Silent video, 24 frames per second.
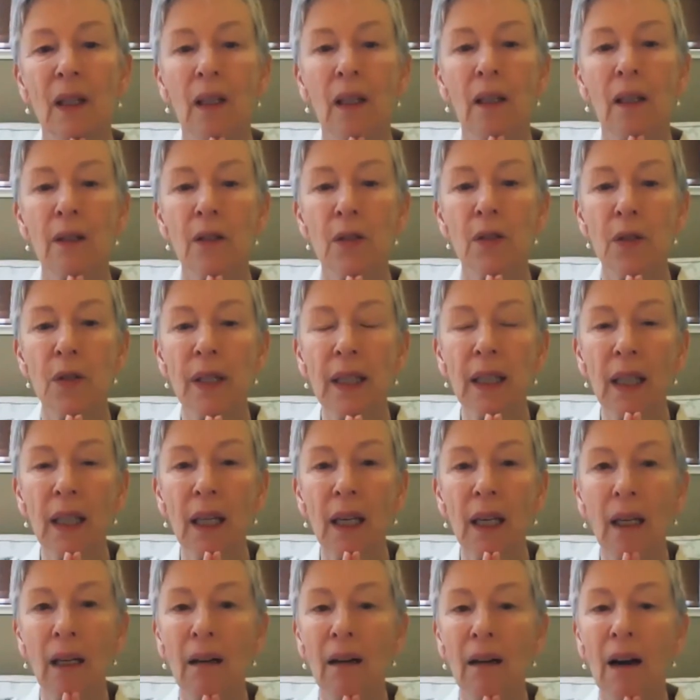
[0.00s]

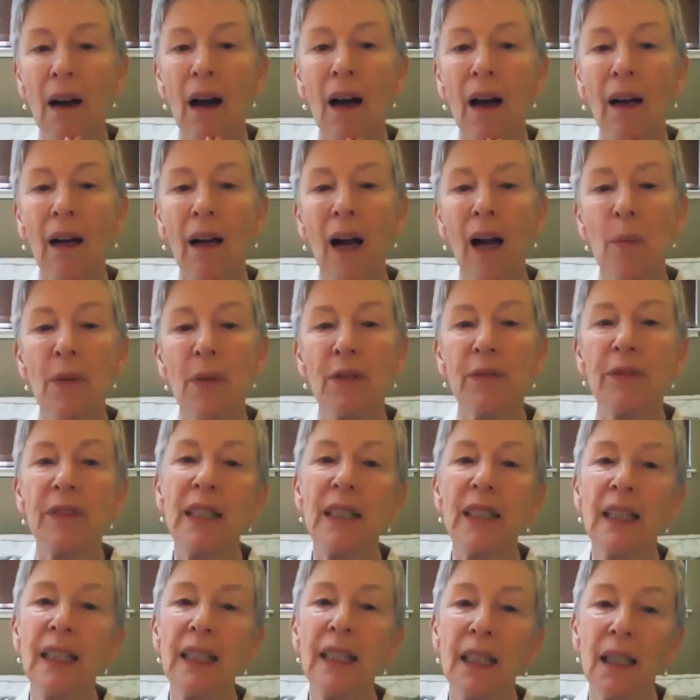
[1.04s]
Drinking a cup of
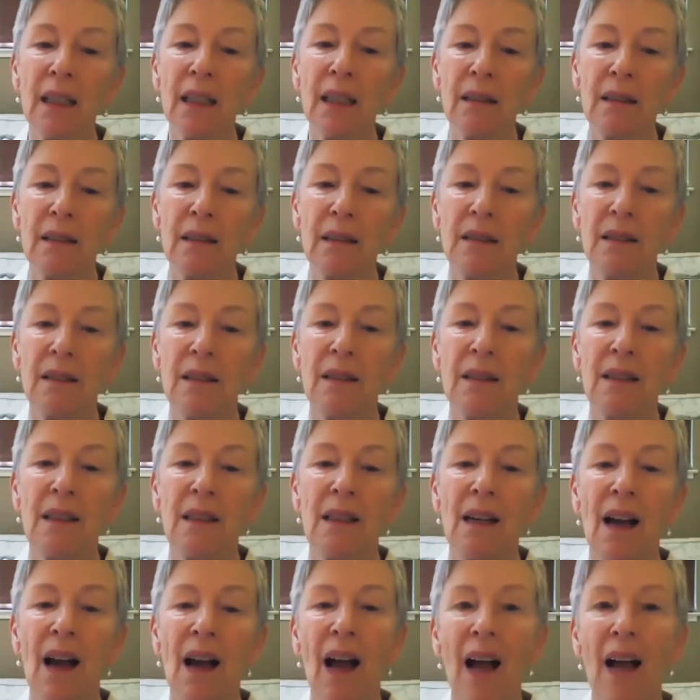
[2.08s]
tea,
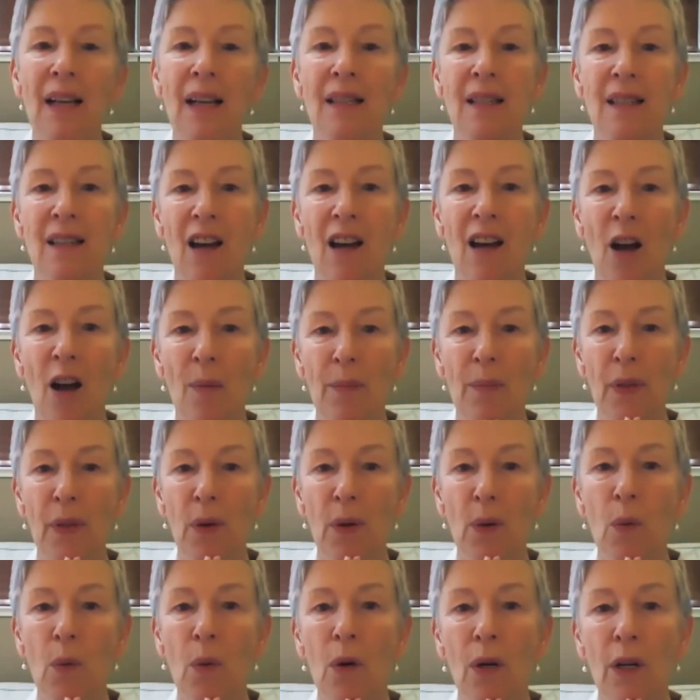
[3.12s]
I stopped the
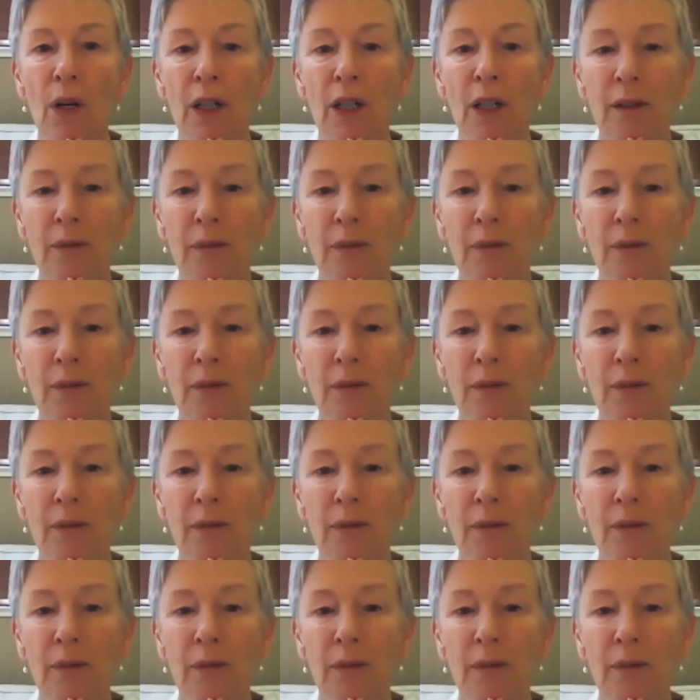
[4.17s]
war.